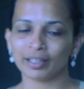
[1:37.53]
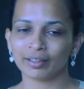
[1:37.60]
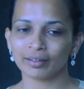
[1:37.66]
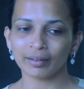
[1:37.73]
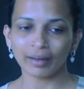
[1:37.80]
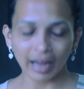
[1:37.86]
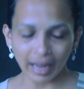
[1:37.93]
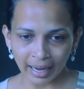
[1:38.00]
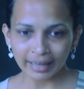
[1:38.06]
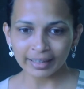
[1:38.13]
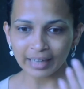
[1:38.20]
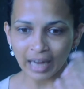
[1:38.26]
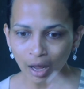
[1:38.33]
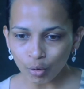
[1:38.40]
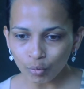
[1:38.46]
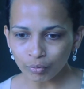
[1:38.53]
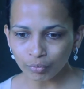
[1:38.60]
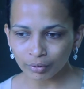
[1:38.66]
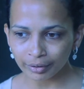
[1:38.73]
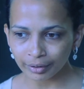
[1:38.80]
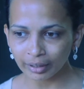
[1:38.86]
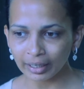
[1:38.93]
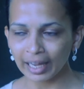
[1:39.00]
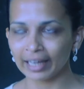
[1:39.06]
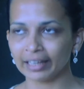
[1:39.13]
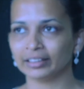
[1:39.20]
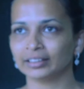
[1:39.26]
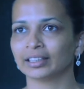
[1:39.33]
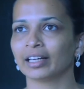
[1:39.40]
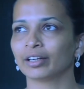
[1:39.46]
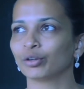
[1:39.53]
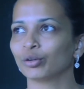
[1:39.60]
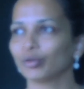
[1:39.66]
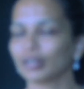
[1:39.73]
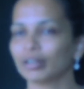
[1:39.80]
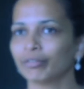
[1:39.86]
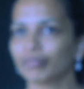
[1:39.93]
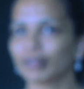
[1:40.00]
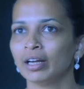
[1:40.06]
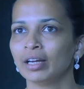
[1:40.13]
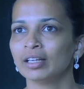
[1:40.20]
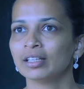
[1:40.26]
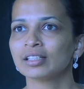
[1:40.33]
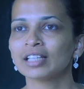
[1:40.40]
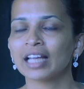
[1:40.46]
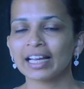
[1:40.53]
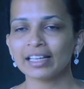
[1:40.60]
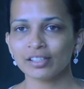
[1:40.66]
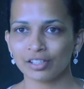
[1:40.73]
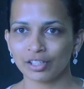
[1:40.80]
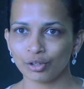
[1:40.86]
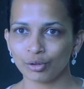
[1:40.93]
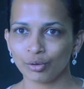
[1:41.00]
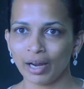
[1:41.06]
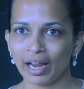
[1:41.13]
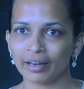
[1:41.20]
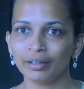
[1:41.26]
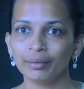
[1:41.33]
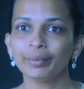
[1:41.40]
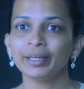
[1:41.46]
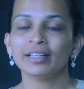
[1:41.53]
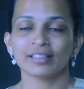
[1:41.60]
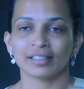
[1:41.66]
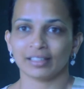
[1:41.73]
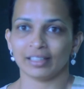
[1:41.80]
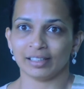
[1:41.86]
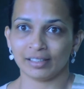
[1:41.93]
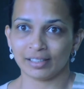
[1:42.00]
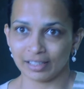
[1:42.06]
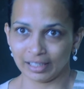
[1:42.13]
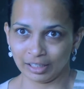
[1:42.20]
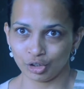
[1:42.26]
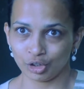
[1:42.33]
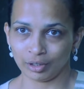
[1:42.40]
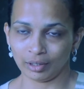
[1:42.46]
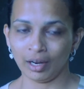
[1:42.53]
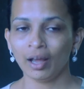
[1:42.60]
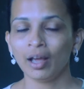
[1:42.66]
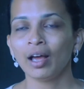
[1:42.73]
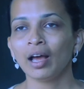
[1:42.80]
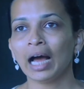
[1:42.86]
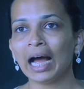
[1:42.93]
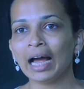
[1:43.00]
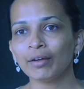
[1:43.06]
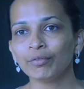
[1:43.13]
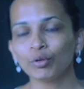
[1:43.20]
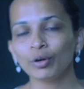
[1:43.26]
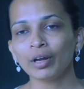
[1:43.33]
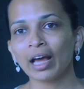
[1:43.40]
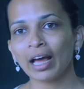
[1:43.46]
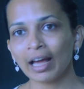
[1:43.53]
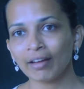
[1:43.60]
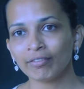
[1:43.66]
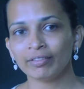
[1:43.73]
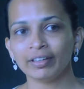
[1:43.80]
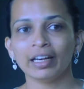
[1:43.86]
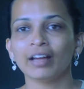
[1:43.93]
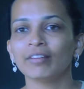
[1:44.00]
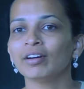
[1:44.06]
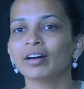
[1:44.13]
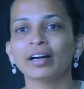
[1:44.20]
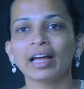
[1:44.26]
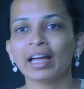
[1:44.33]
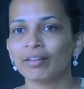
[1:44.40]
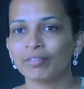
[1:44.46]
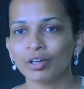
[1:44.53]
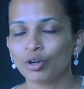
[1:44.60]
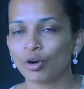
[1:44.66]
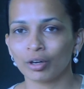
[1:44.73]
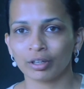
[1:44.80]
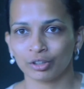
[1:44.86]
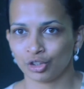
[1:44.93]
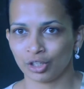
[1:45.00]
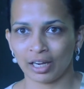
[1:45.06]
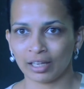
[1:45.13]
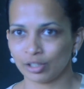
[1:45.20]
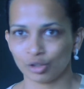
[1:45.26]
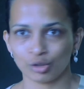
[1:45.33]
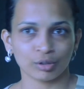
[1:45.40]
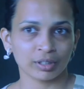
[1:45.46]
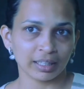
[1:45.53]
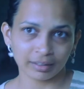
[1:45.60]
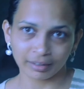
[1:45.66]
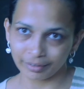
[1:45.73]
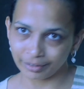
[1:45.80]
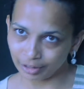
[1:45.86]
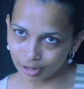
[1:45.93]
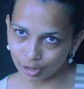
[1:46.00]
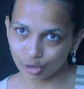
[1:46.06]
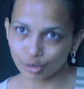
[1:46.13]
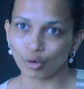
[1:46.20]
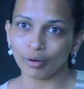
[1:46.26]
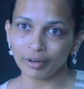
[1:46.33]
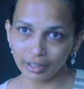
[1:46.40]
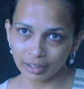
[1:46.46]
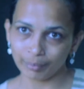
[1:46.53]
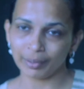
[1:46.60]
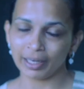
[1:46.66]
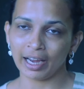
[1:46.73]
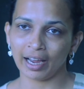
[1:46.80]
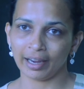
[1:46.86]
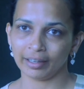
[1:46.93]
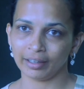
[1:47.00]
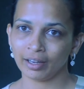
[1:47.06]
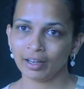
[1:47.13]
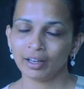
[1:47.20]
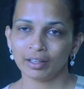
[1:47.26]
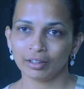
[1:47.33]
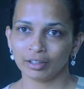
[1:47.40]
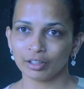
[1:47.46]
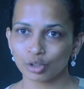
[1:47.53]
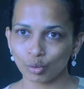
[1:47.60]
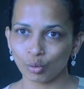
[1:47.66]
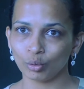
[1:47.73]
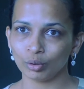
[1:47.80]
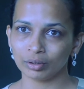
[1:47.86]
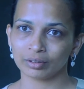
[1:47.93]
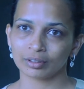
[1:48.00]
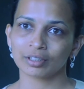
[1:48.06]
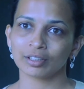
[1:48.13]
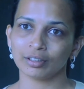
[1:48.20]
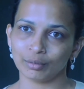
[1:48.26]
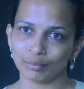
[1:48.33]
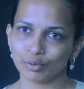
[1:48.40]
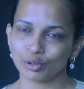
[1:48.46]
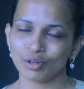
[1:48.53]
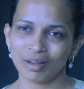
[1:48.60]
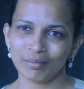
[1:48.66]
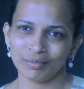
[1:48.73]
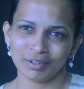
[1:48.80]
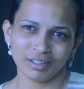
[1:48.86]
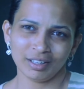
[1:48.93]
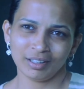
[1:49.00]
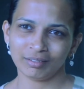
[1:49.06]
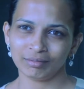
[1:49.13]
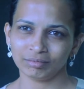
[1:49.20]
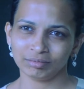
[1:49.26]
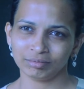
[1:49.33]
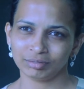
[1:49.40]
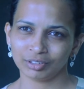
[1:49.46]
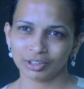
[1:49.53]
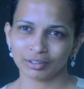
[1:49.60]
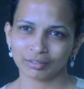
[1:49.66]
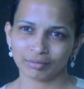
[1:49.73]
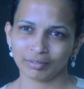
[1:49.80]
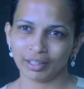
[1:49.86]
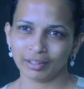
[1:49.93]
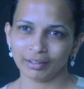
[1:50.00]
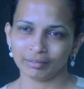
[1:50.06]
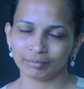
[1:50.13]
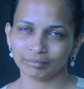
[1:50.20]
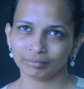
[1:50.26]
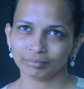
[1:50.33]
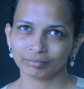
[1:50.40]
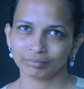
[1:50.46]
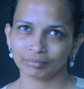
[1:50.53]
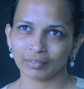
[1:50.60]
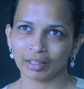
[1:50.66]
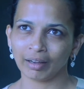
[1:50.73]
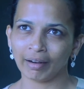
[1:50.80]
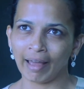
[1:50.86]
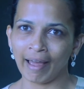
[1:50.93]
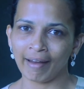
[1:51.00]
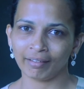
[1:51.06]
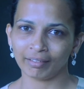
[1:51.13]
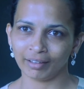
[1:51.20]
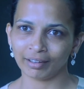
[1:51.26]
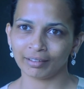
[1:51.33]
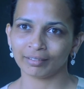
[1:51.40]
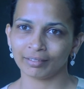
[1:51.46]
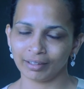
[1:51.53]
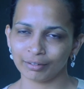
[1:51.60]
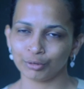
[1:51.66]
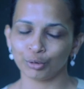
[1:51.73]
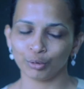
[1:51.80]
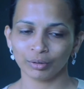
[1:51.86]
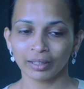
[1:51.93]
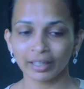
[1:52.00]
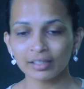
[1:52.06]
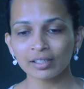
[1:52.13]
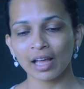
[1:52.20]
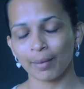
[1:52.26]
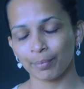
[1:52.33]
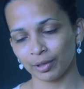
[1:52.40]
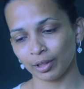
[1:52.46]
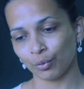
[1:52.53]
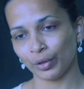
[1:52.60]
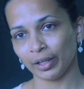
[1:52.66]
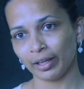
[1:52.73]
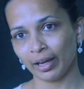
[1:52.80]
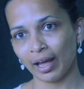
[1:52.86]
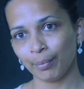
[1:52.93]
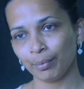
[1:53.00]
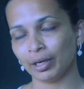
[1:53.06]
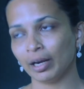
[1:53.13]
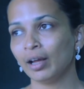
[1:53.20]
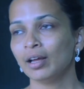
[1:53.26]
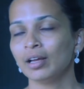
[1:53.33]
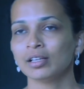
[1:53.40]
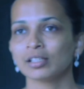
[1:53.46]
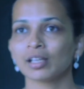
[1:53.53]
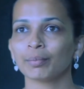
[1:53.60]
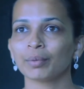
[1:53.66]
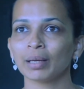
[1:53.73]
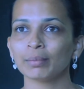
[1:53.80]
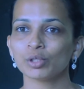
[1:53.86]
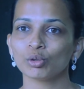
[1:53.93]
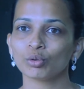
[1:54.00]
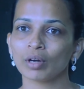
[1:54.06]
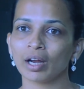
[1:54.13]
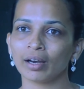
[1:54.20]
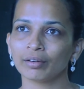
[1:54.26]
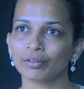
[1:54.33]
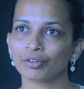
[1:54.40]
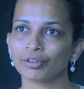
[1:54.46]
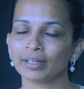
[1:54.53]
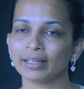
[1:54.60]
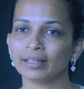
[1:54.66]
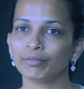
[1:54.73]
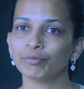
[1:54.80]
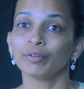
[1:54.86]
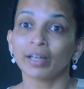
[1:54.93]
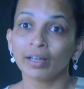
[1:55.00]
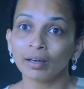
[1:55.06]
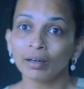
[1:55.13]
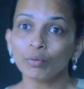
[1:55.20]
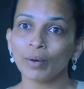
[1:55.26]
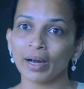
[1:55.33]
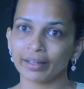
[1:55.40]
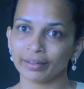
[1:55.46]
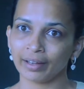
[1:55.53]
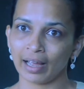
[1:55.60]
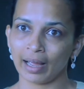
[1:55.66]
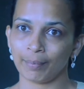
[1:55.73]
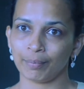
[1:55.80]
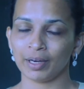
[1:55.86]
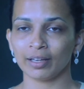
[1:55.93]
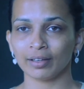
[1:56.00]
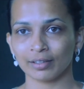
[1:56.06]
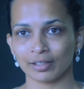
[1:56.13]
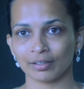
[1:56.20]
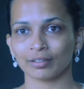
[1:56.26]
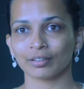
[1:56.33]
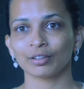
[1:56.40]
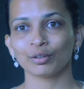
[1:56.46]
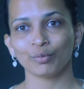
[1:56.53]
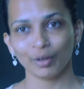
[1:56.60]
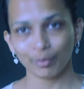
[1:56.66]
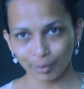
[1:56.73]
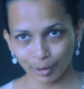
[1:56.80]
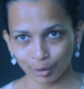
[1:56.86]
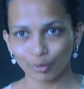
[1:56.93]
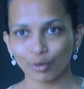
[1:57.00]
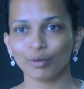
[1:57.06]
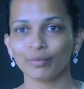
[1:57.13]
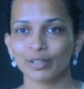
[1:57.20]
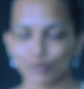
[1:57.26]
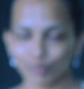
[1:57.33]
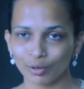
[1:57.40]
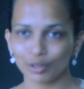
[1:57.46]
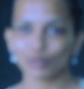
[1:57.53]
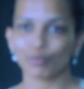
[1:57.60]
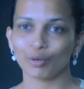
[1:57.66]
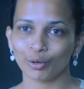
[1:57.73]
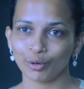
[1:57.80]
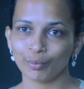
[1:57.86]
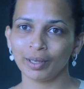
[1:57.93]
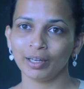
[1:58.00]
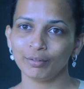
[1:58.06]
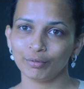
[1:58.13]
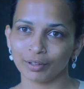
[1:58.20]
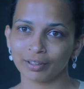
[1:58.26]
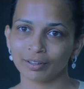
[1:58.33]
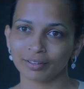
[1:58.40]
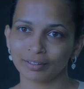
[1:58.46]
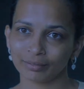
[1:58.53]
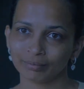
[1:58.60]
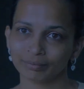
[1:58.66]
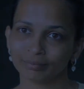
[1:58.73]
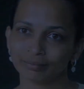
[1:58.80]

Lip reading: But I now realize that, you know, if size zero hadn't been a sensation, I would have never ever got a chance to tell the real story behind this whole term. So I'm really just very glad that, you know, things happen the way they happen. Sometimes you can't really figure why they're happening a certain way, but it always works for your benefit.